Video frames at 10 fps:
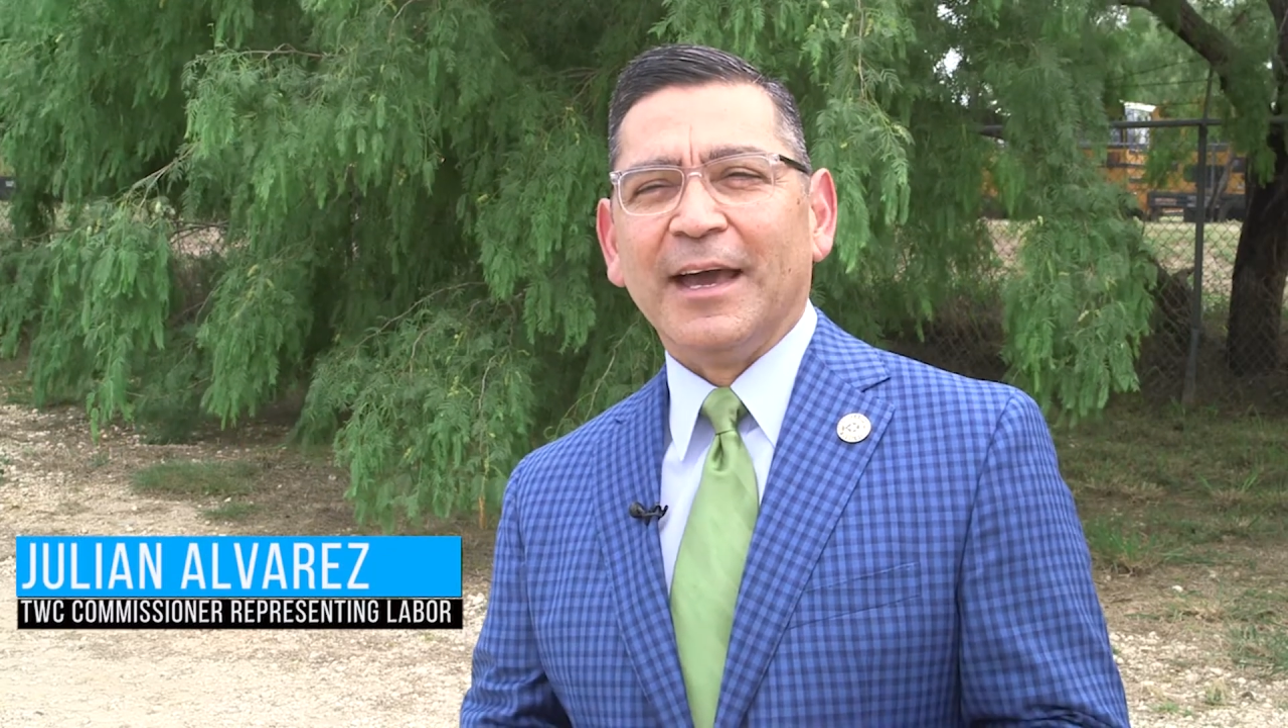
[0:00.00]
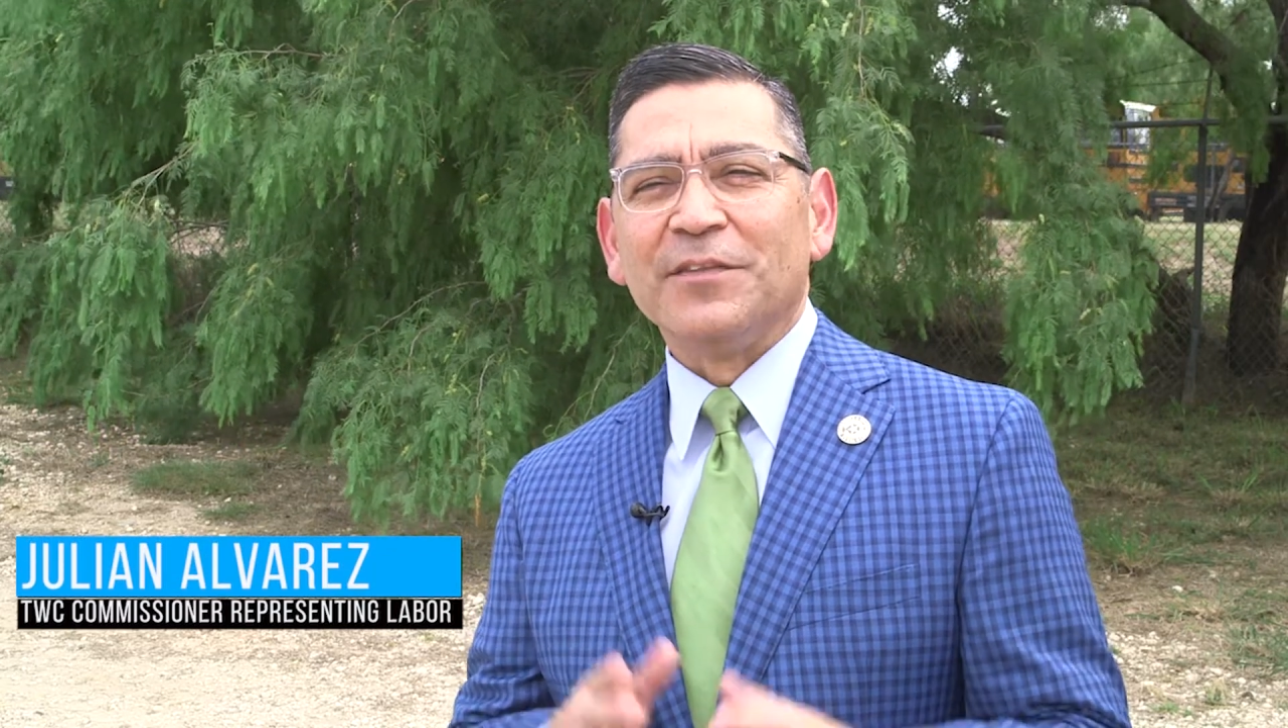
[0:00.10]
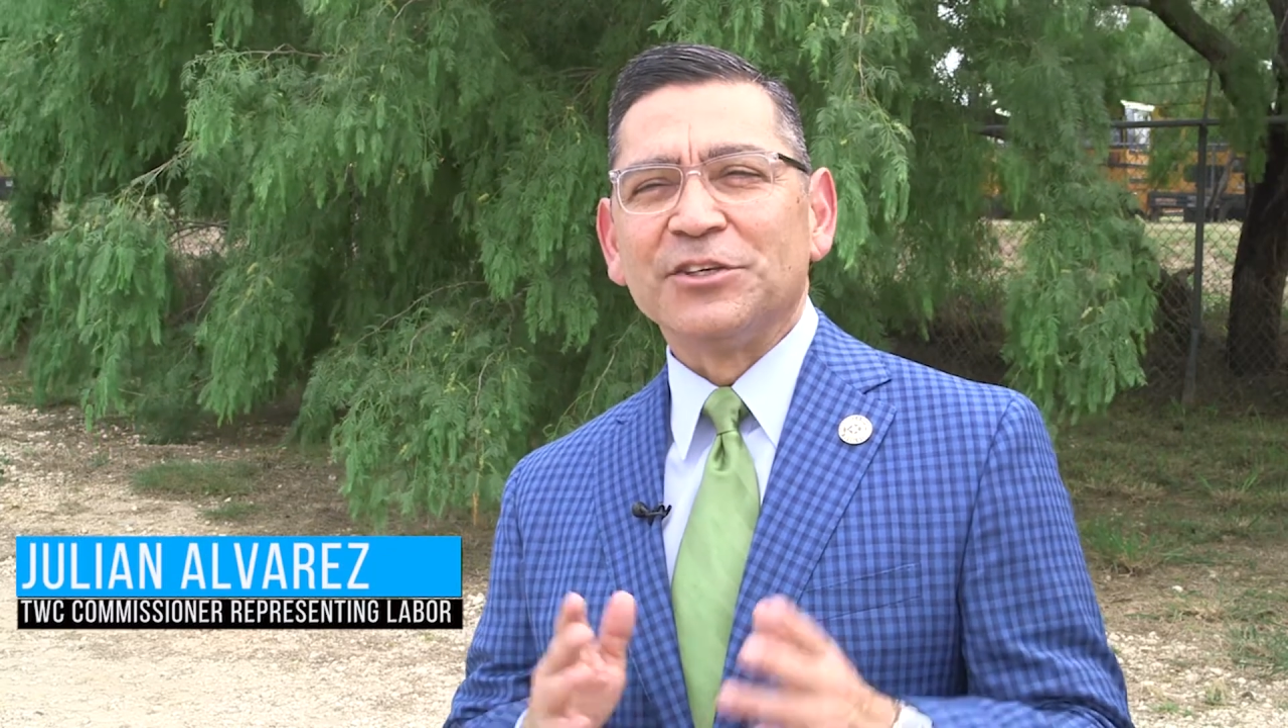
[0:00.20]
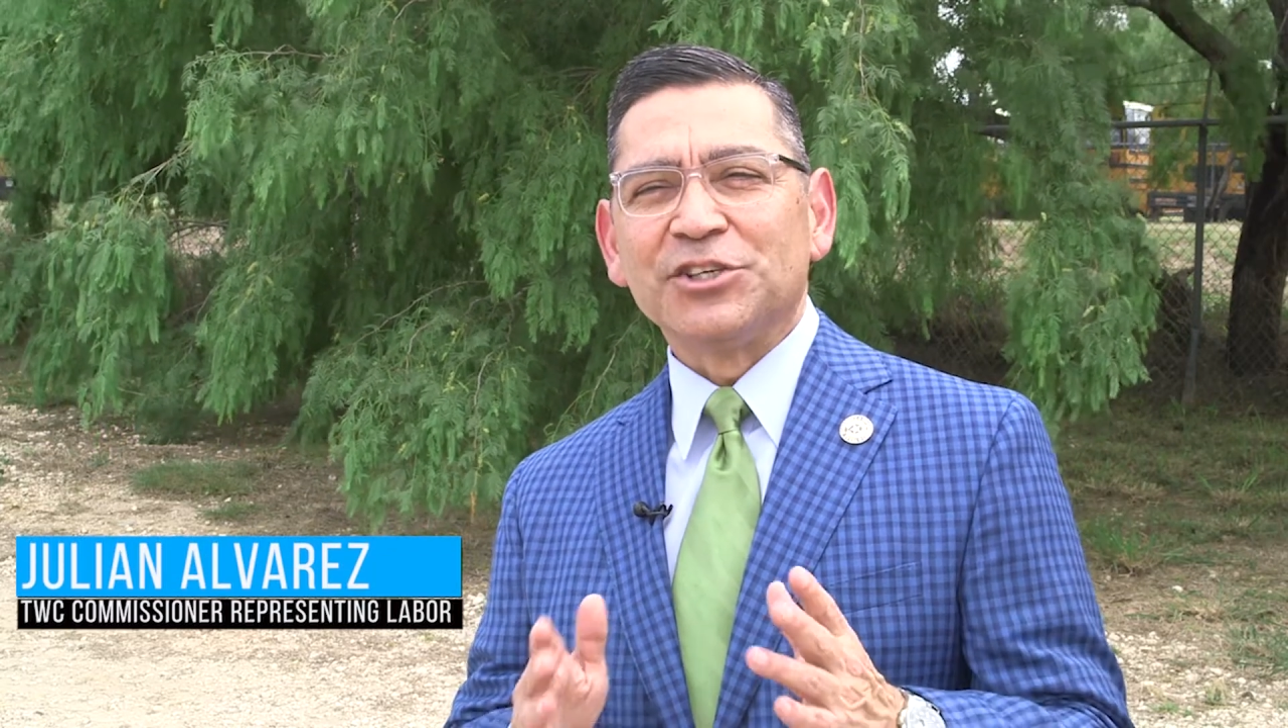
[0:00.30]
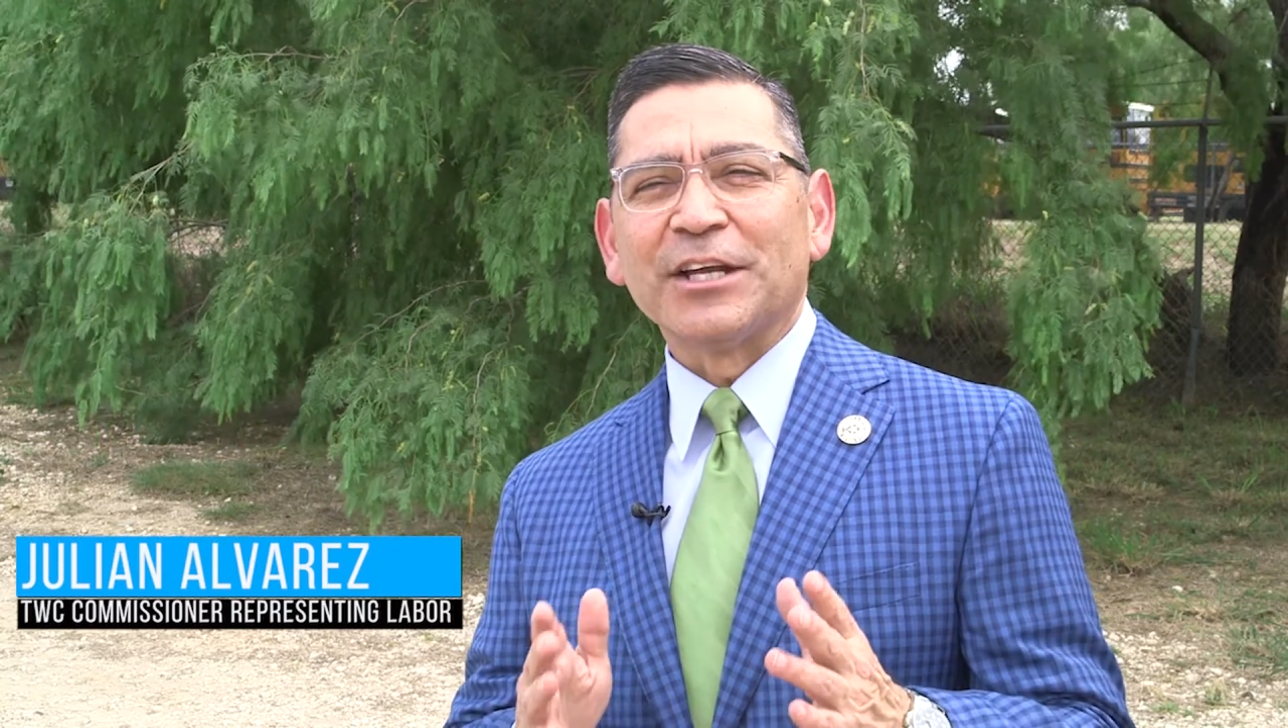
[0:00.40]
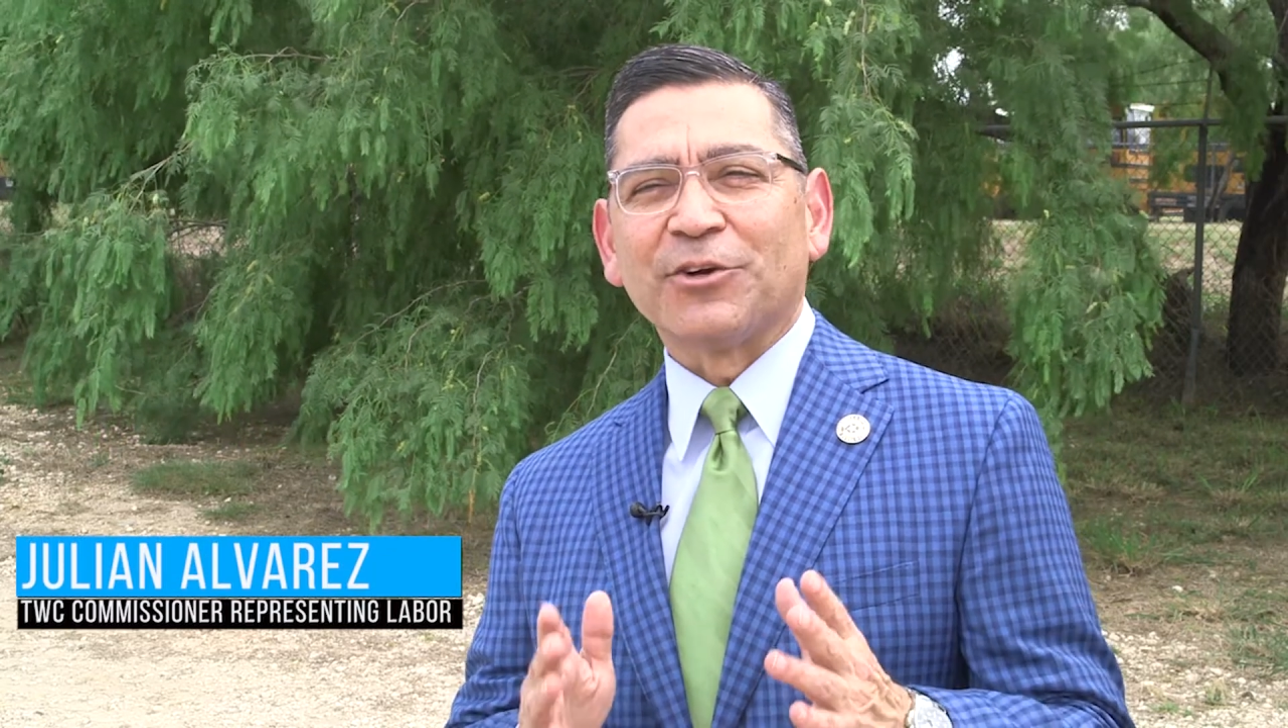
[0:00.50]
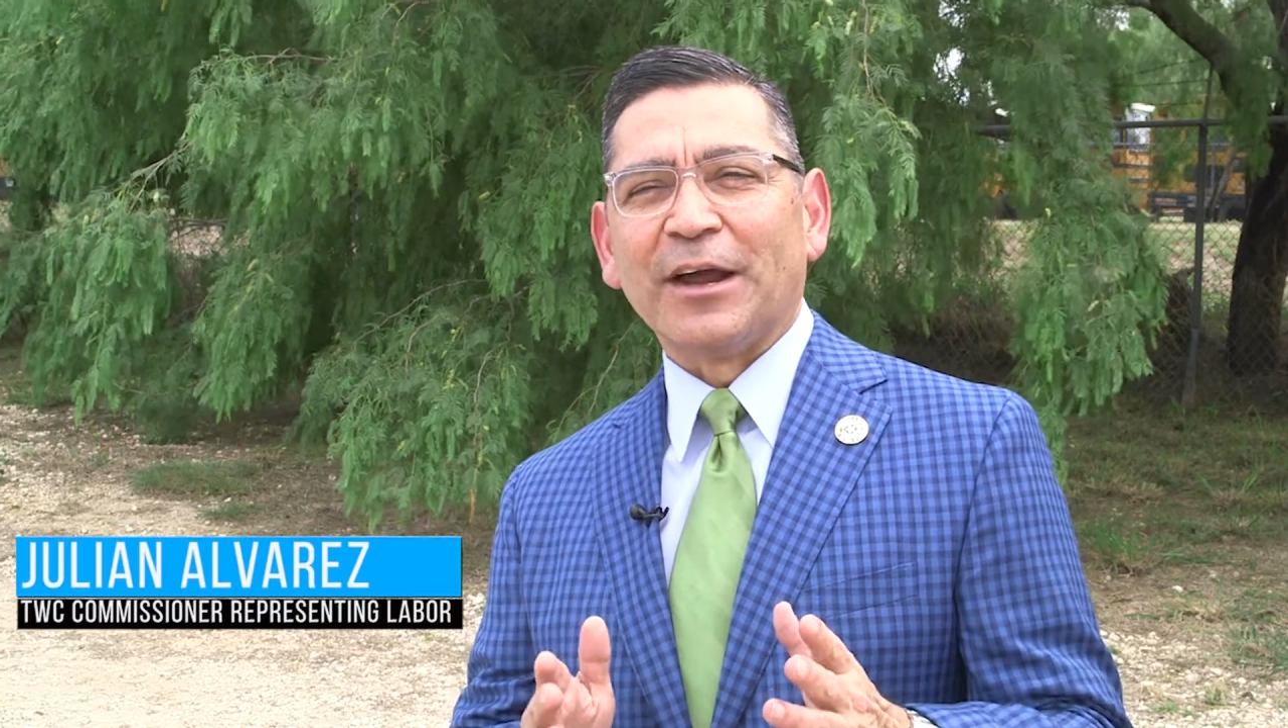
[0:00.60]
and the JET